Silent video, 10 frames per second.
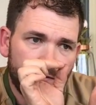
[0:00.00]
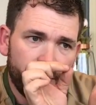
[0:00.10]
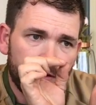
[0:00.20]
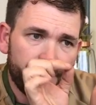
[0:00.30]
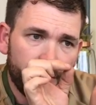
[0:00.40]

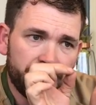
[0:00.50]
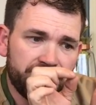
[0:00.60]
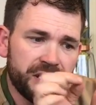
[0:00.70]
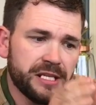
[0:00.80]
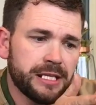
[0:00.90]
very, very
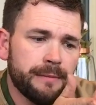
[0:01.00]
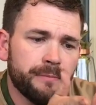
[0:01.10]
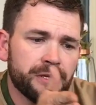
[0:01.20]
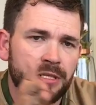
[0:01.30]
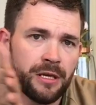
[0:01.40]
thin
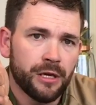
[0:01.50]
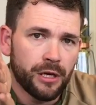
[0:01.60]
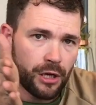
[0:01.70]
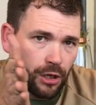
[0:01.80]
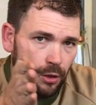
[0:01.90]
timbers,
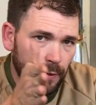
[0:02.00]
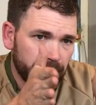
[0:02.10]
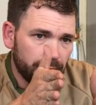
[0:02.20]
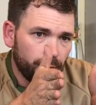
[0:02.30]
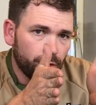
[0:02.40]

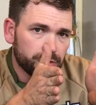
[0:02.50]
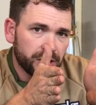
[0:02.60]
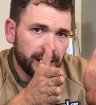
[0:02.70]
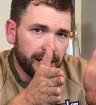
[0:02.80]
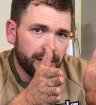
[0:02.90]
gluing them all
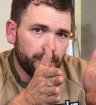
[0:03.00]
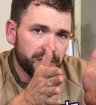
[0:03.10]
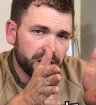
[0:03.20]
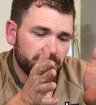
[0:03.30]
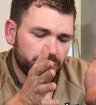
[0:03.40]
together
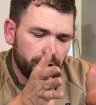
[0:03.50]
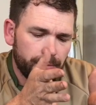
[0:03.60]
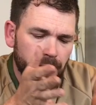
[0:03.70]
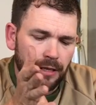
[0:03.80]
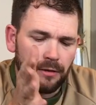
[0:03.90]
with
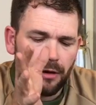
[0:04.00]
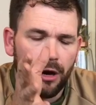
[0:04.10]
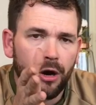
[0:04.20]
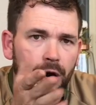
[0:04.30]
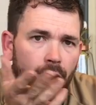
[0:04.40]
extremely
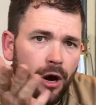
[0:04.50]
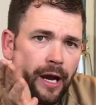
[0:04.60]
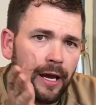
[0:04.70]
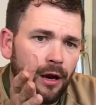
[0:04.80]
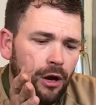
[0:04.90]

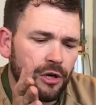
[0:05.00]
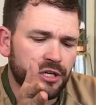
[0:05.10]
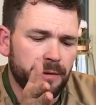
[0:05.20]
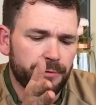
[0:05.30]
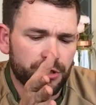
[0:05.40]
high, hot
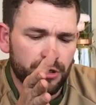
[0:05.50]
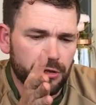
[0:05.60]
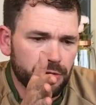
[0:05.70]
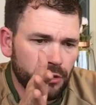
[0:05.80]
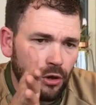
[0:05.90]
temperature
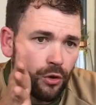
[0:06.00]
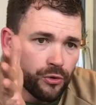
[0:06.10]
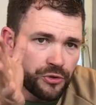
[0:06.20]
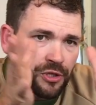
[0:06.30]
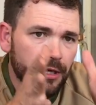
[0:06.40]

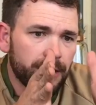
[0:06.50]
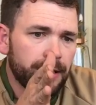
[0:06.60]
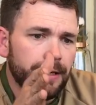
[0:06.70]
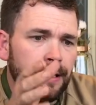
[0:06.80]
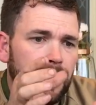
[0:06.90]
glues,
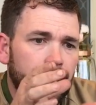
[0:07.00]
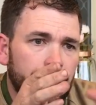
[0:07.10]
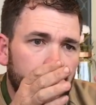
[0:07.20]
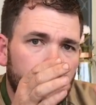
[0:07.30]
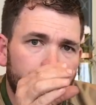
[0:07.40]

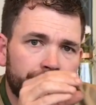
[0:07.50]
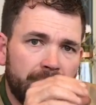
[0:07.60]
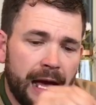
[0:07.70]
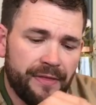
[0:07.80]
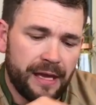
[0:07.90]

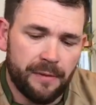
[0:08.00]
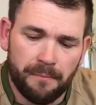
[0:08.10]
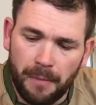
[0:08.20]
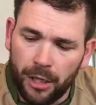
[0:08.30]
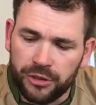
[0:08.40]
and
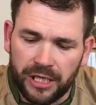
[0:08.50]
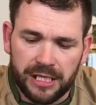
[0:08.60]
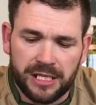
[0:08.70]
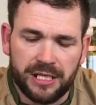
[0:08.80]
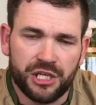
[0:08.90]
then moulding
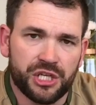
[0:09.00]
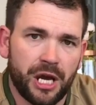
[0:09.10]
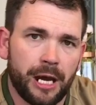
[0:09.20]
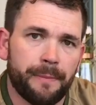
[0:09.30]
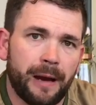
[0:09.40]
it to this
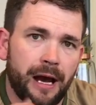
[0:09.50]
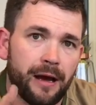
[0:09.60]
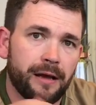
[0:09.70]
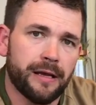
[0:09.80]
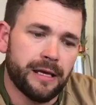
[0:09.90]
shape
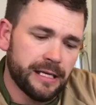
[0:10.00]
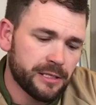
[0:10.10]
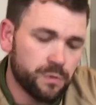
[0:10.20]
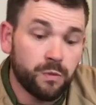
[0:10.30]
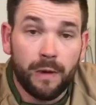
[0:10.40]

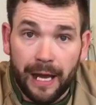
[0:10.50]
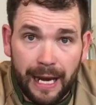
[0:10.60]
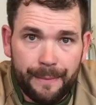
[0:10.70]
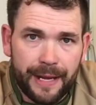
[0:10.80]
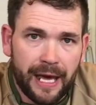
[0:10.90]
is a
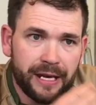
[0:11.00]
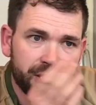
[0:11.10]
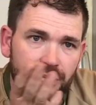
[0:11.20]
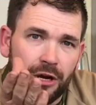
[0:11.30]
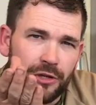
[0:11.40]

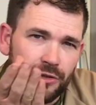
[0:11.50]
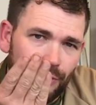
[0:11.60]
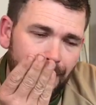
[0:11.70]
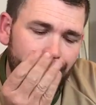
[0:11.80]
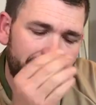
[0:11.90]
laminated stock. It's
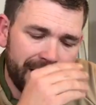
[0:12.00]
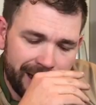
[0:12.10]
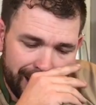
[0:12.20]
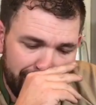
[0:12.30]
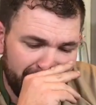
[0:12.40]
all
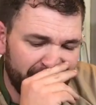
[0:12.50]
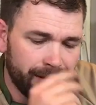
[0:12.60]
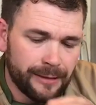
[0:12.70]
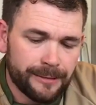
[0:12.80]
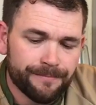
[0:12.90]
laminated together.
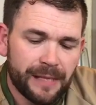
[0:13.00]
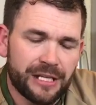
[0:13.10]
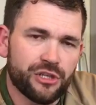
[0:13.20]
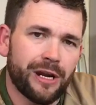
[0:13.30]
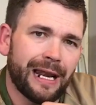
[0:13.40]

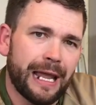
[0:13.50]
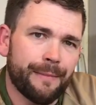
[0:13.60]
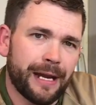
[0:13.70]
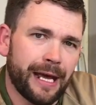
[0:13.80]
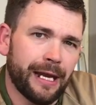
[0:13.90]
It's not a
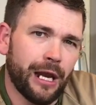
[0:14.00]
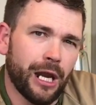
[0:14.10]
laminate